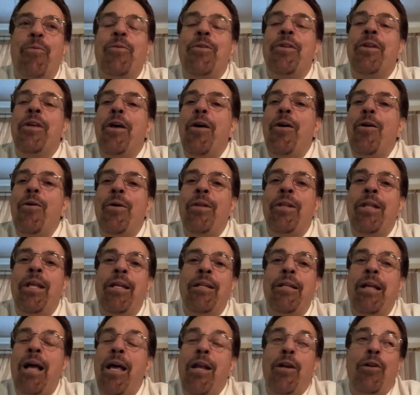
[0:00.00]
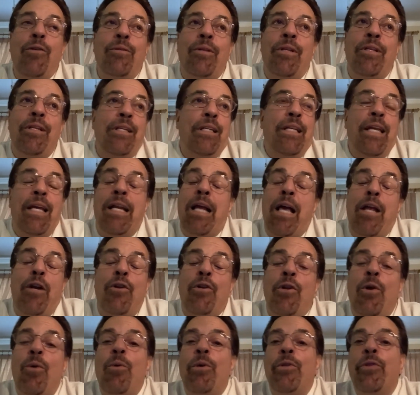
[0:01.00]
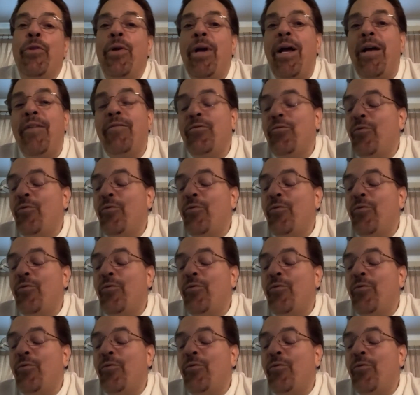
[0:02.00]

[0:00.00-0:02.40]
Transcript: no. And then I don't, again, I don't know what their,